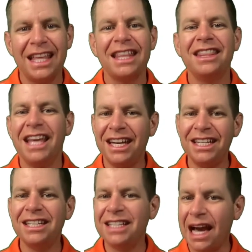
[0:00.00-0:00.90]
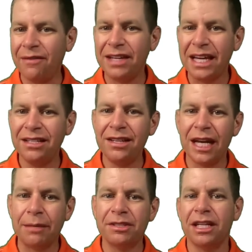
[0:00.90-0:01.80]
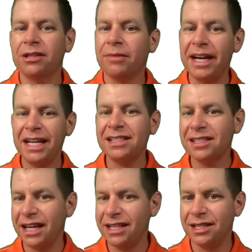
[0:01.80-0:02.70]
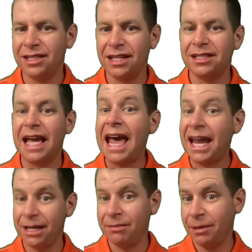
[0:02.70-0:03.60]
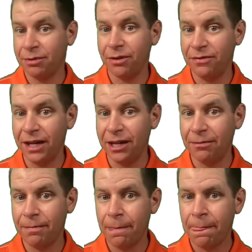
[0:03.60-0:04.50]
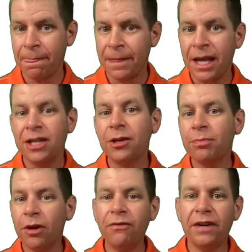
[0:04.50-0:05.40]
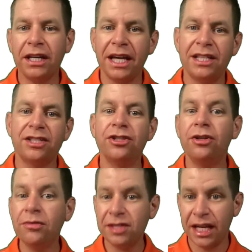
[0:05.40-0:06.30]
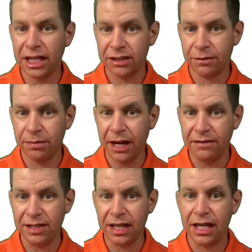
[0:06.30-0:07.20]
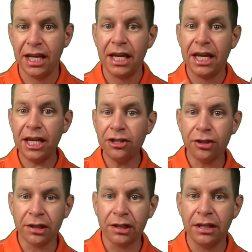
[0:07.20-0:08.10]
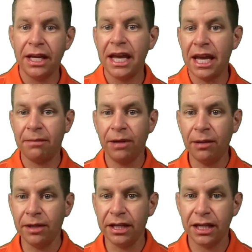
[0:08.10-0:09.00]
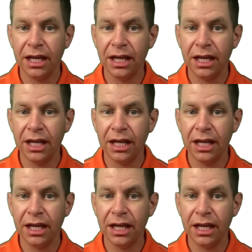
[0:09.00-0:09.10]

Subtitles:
Then navigate to the option on the right-hand side that says Edit My Profile. Your profile has two settings for privacy, internal and public.